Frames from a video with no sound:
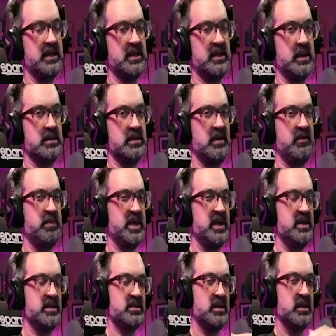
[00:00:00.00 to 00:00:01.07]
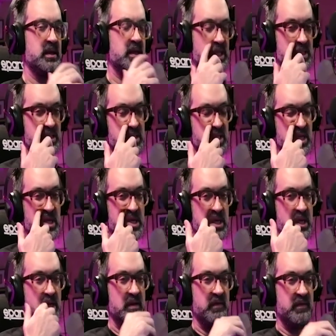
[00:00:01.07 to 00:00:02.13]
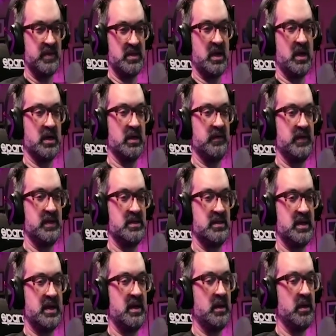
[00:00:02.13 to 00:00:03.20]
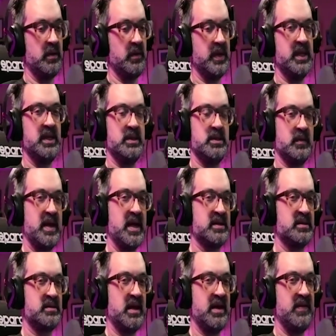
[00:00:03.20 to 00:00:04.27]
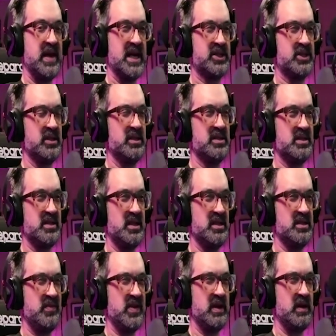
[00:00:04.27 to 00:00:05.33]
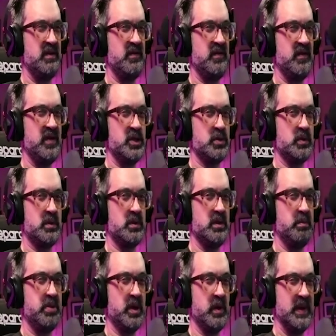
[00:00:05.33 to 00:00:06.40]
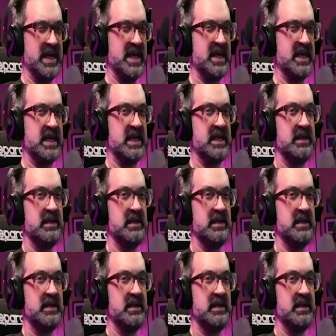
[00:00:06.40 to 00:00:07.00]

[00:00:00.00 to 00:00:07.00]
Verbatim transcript: of stuff. But his his photography style and the way he directs live action is is very visual and poetic,